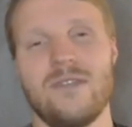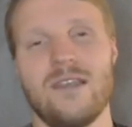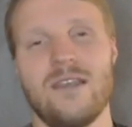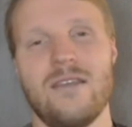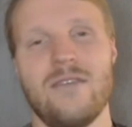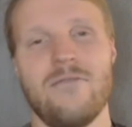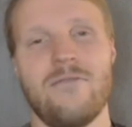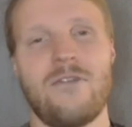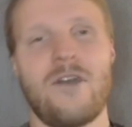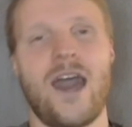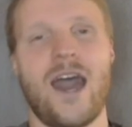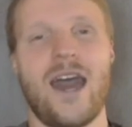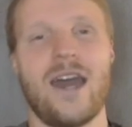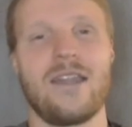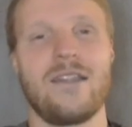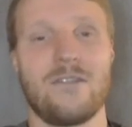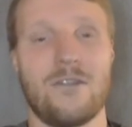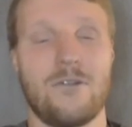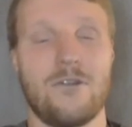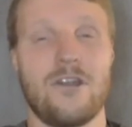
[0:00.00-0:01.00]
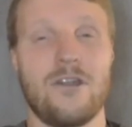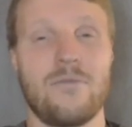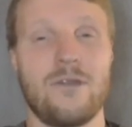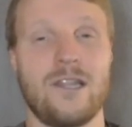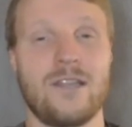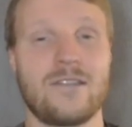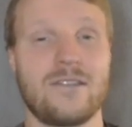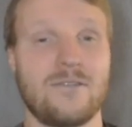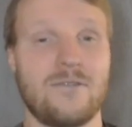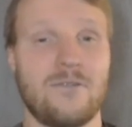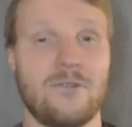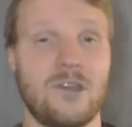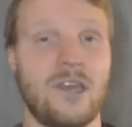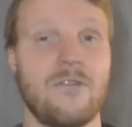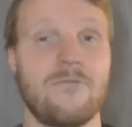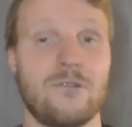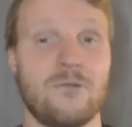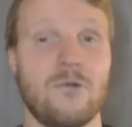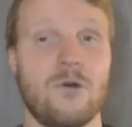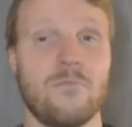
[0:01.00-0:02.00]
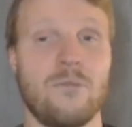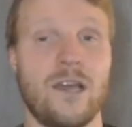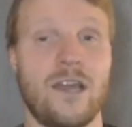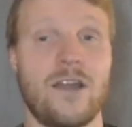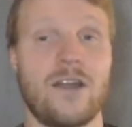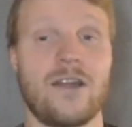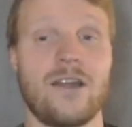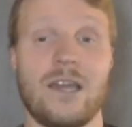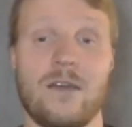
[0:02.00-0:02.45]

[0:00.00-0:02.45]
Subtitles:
if you had 30 minutes to give to one player,